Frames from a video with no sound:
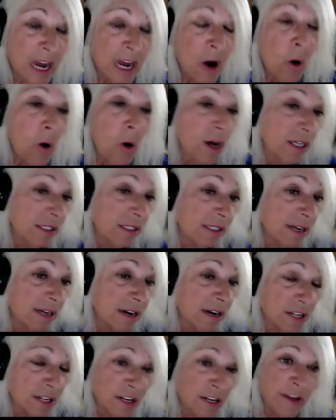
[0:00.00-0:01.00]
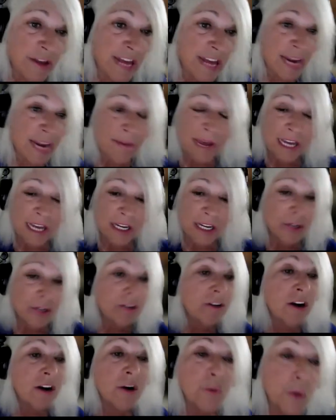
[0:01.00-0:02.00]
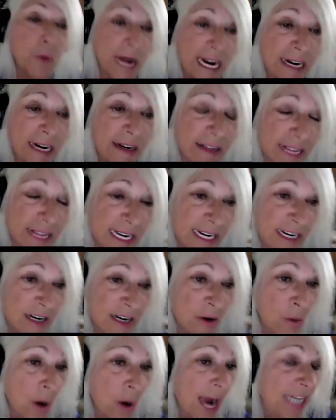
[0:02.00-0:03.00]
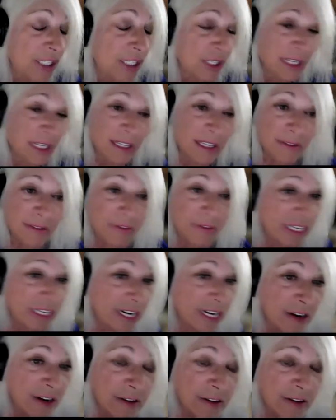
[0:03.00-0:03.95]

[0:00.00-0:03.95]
Also, you don't know where they're watching the video.